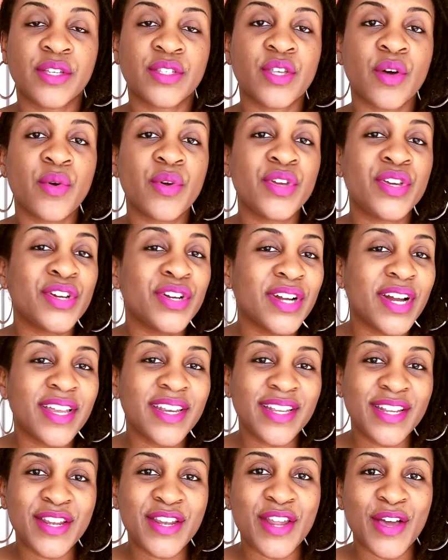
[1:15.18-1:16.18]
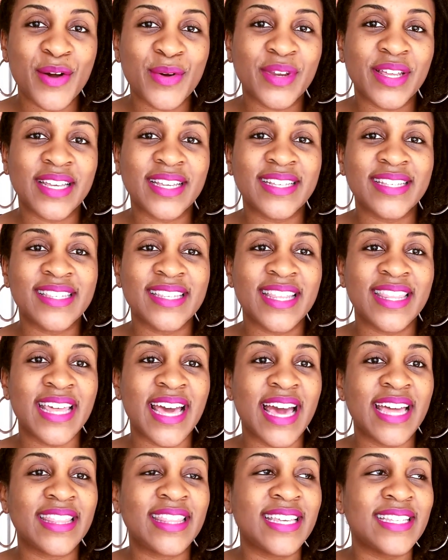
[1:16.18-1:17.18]
So you're going to notice
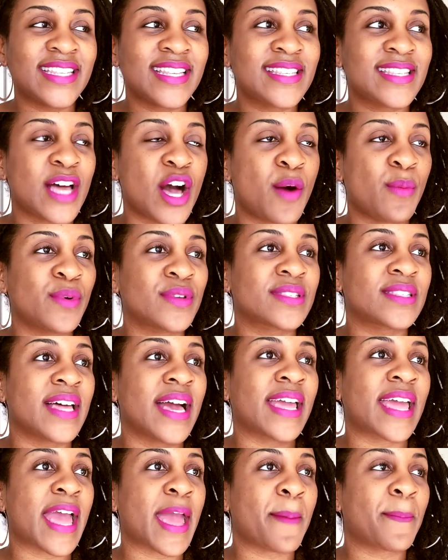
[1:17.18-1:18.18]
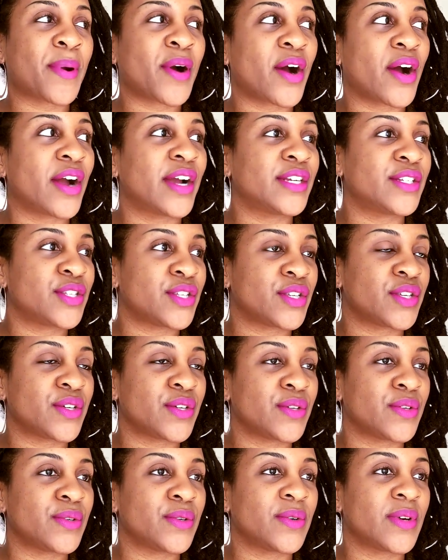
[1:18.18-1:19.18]
that this is almost like a part
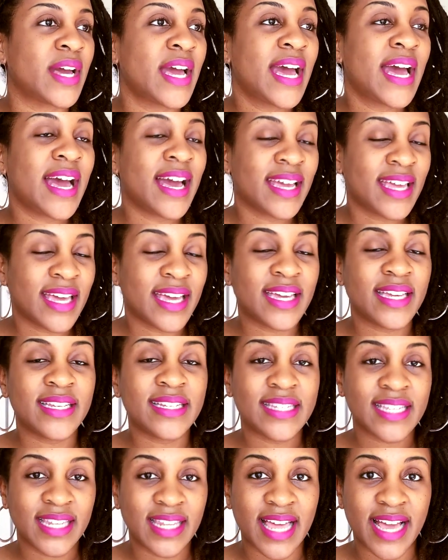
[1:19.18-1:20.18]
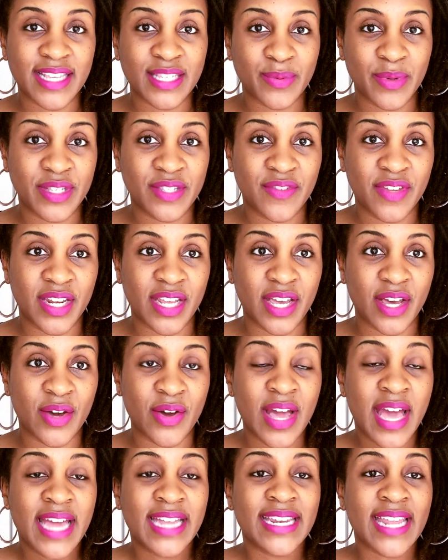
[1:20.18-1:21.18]
two, again, to last week's video.
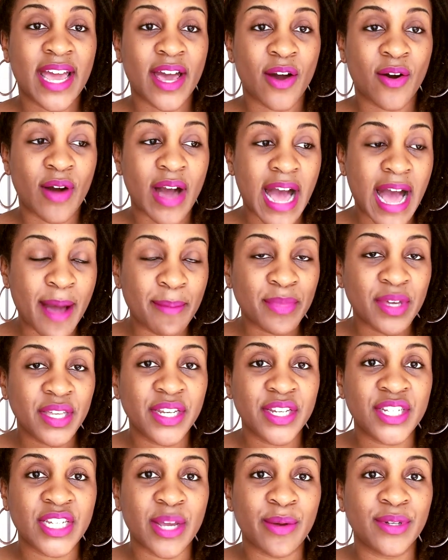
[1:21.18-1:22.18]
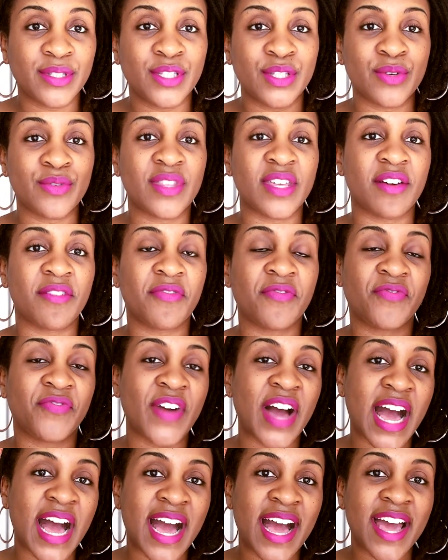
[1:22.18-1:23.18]
Now, I'm going to share with you the
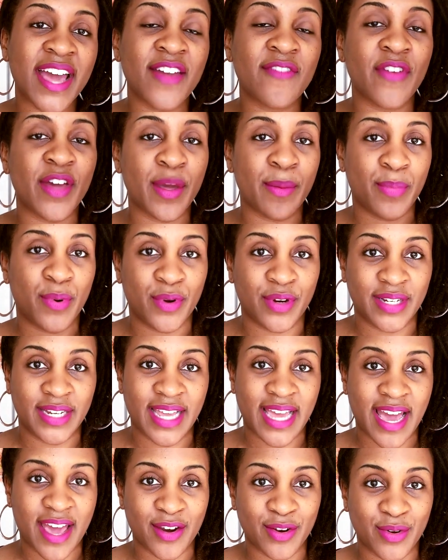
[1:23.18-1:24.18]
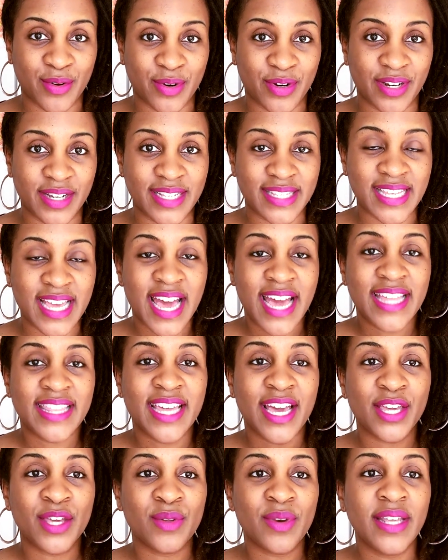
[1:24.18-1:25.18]
5 important categories
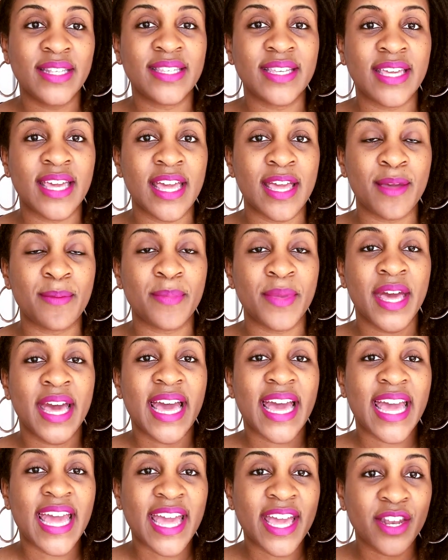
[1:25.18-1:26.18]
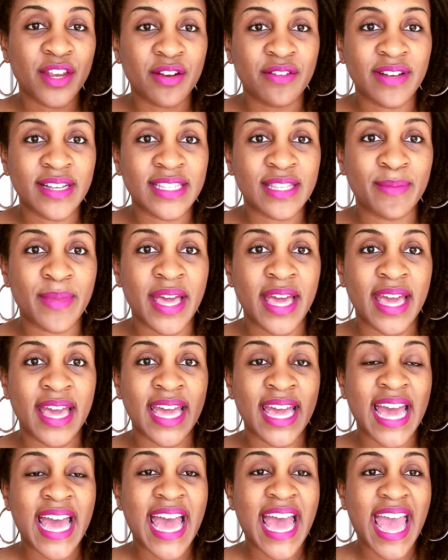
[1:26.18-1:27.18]
that you need to keep in your
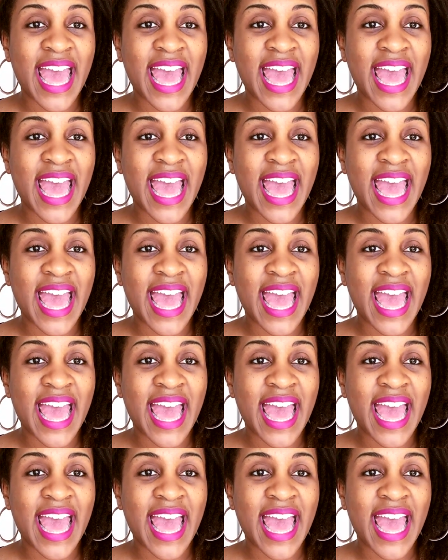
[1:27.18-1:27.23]
resume.